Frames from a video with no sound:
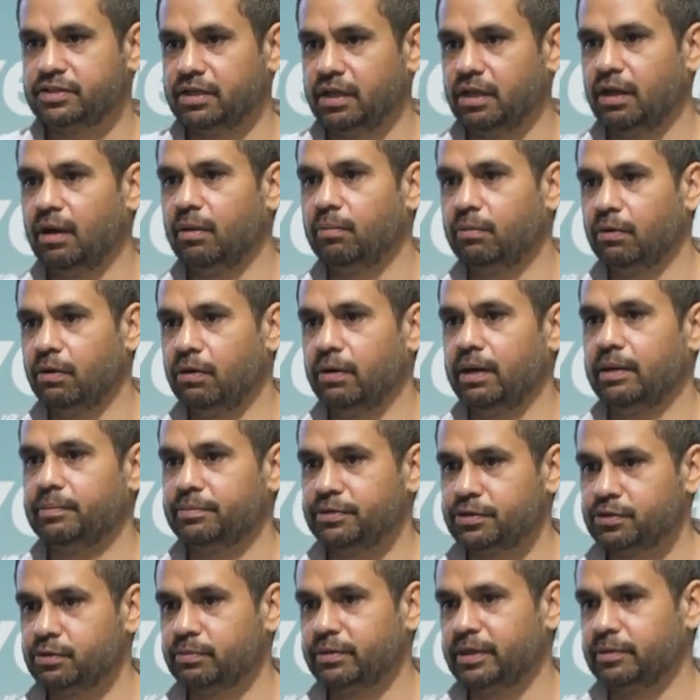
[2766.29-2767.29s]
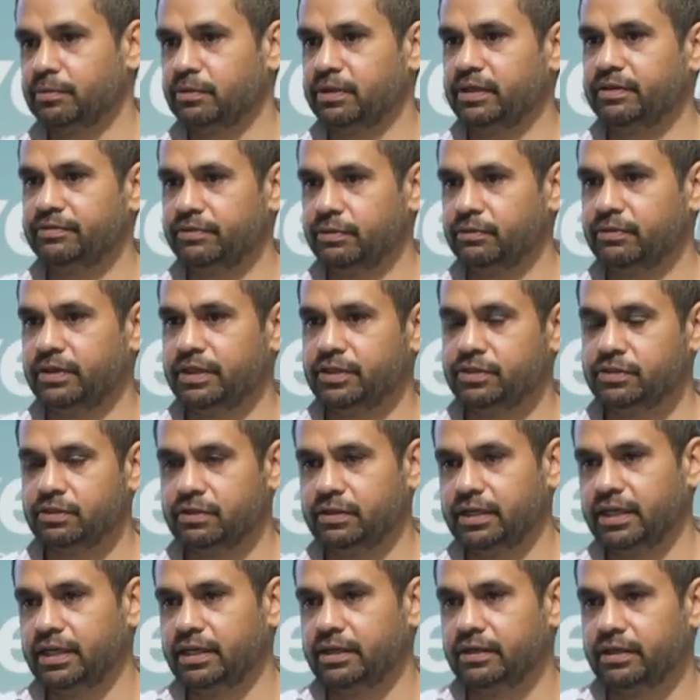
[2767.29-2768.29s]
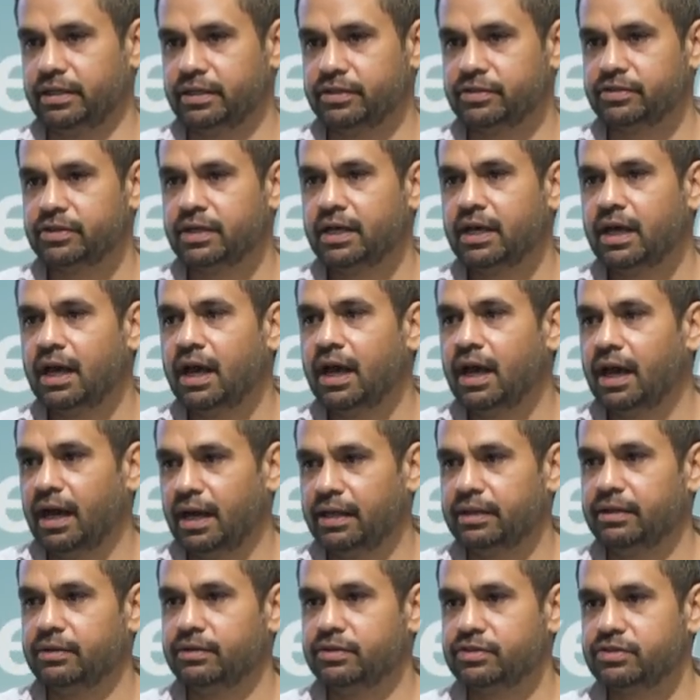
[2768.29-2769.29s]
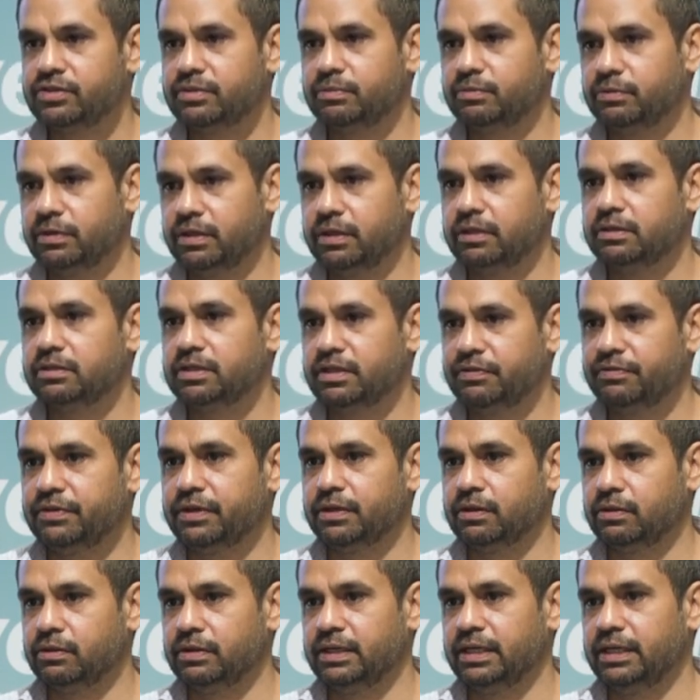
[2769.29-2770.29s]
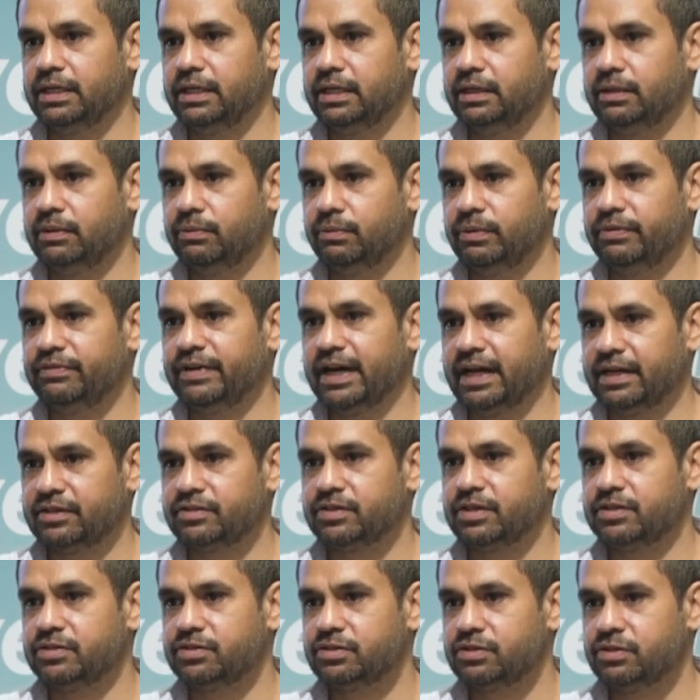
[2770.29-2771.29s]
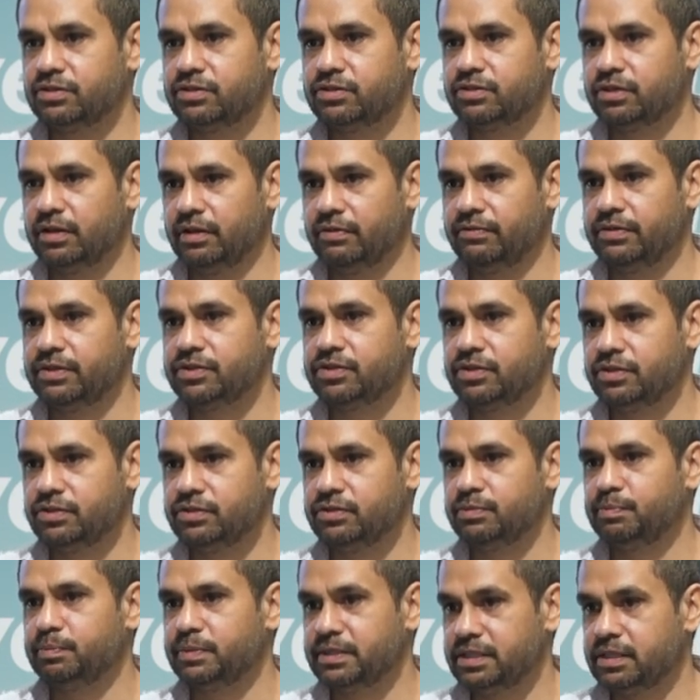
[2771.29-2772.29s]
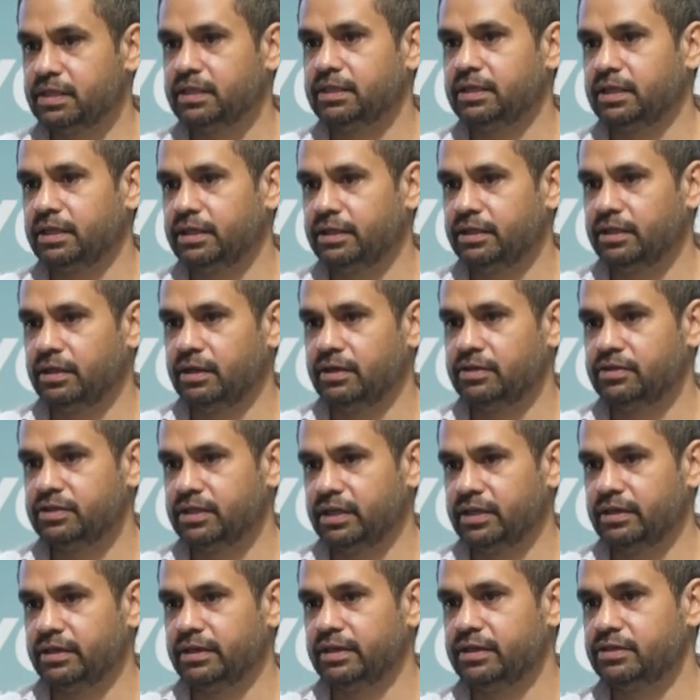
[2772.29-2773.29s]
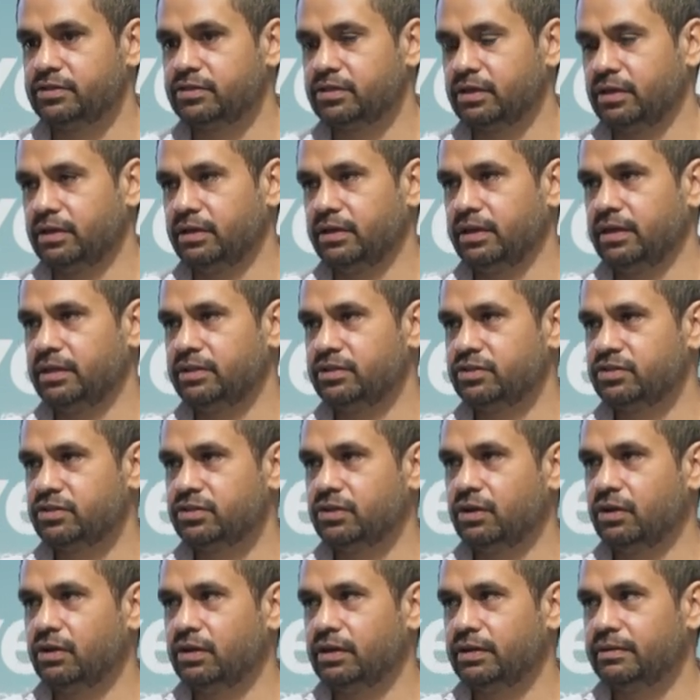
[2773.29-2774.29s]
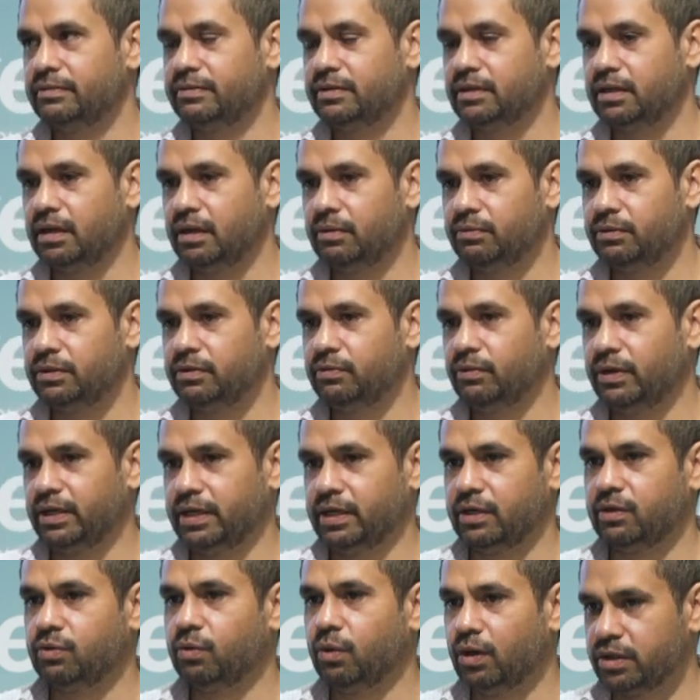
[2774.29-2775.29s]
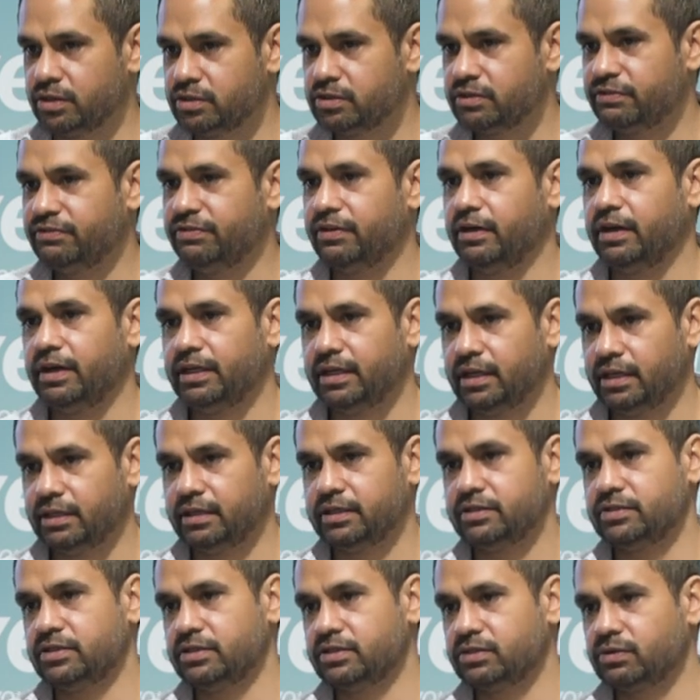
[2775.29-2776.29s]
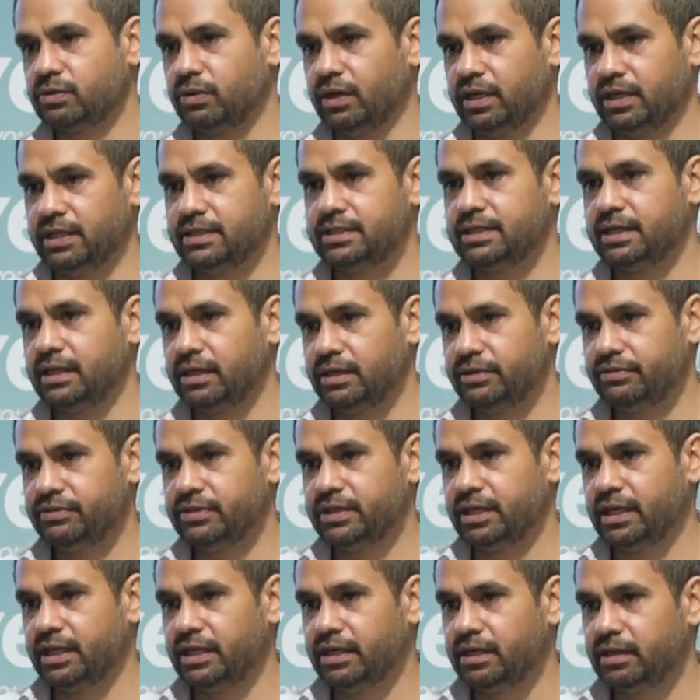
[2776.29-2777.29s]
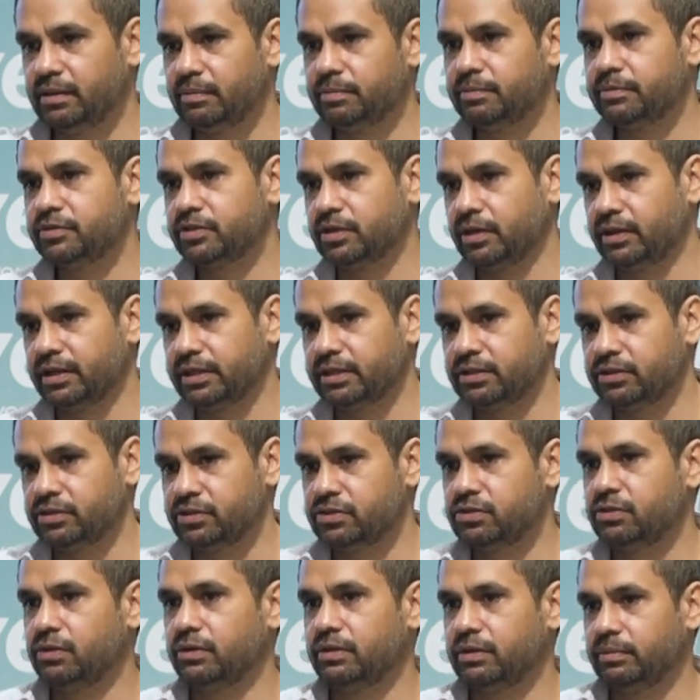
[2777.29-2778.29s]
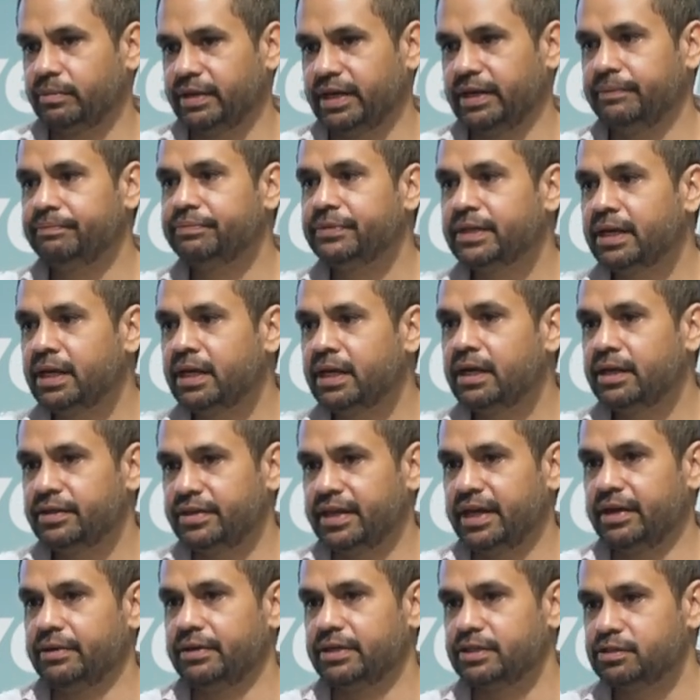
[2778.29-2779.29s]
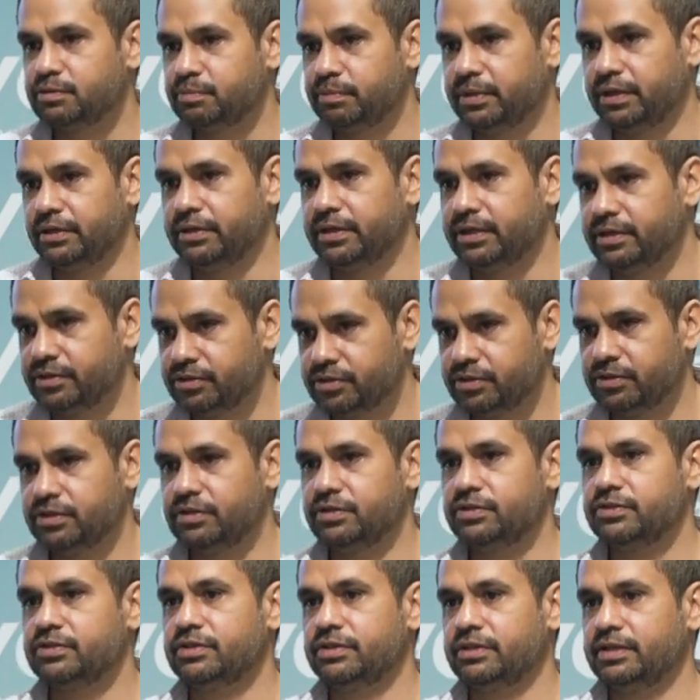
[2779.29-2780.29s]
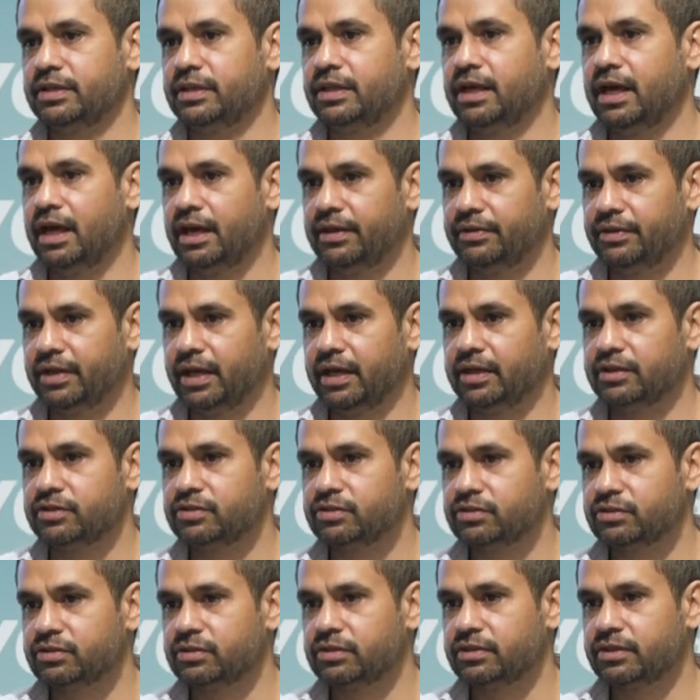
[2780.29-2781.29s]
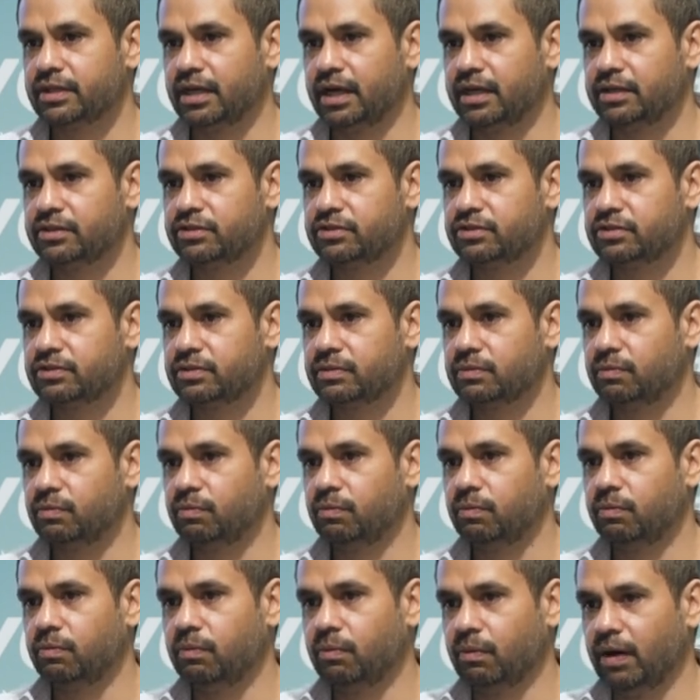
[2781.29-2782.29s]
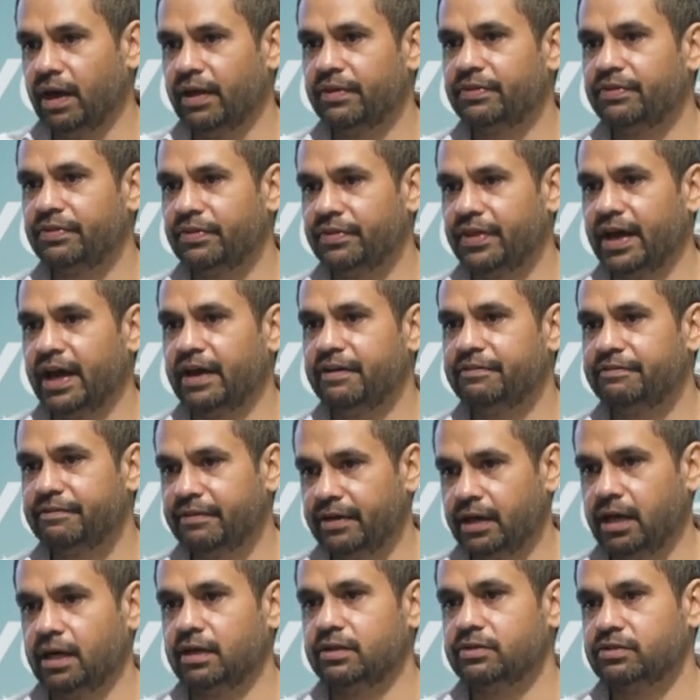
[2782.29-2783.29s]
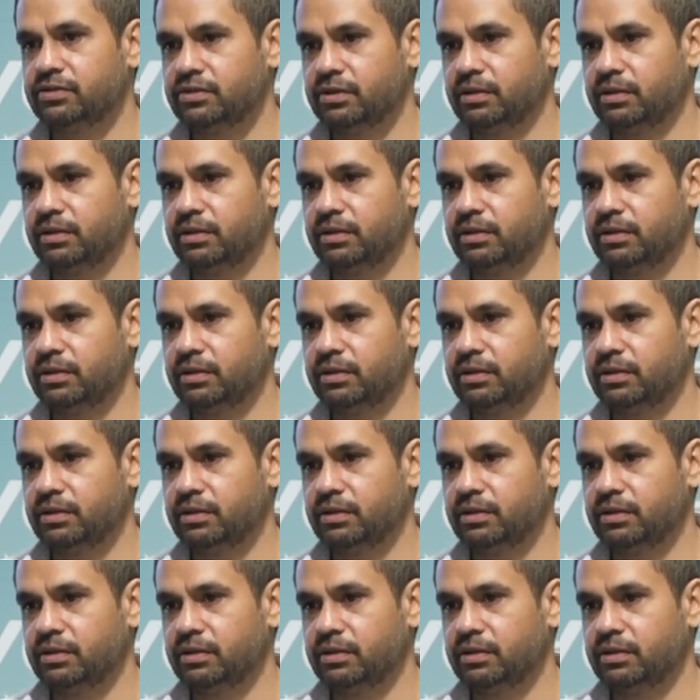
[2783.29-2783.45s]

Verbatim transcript: A lot more Aboriginal people live in regional areas, and there's some real difficulty with access to services, particularly in those areas. So it's not. I wouldn't want to quantify that because it's qualitative data. So I can just talk about their experiences, and and that's that's what they found.